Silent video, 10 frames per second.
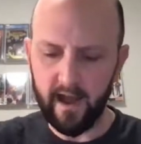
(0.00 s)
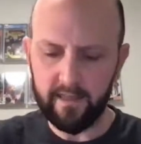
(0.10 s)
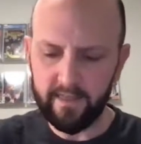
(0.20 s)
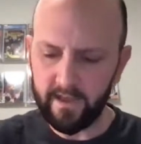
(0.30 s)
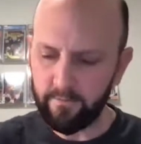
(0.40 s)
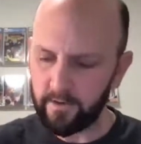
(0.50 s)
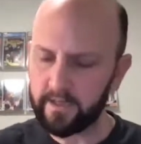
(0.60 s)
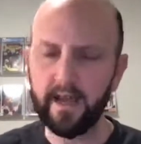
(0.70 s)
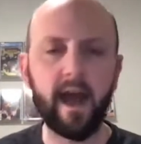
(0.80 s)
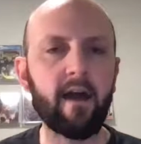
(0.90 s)
I think we're
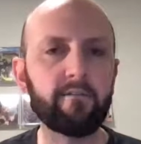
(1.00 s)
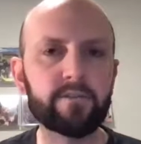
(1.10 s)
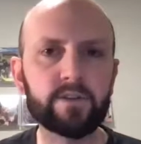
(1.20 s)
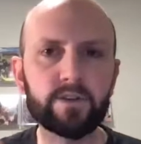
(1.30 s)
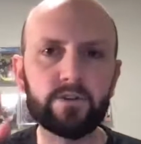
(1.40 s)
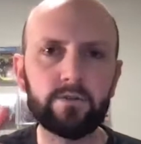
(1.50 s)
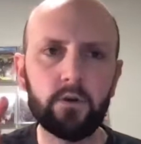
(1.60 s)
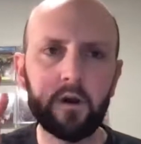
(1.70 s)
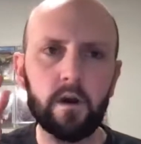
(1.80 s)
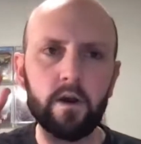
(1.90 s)
gonna have two